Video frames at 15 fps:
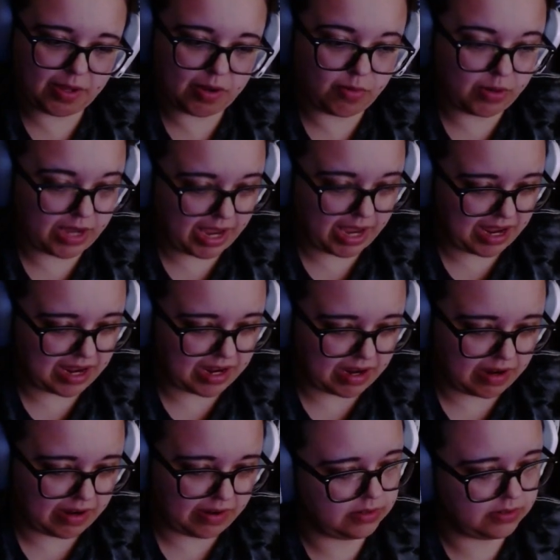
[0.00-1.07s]

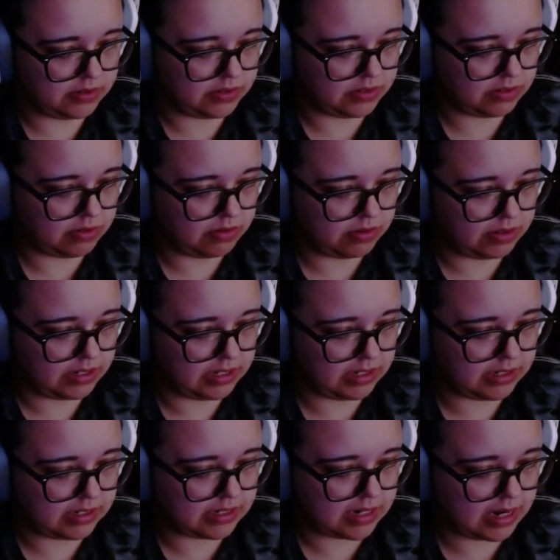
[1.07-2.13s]
Okay. So can
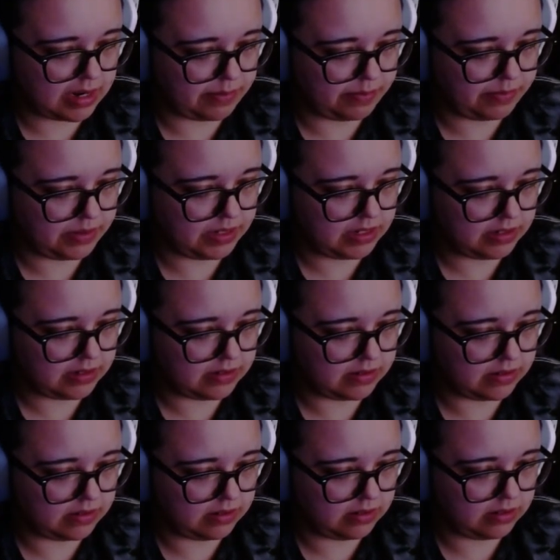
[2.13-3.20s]
I tap this?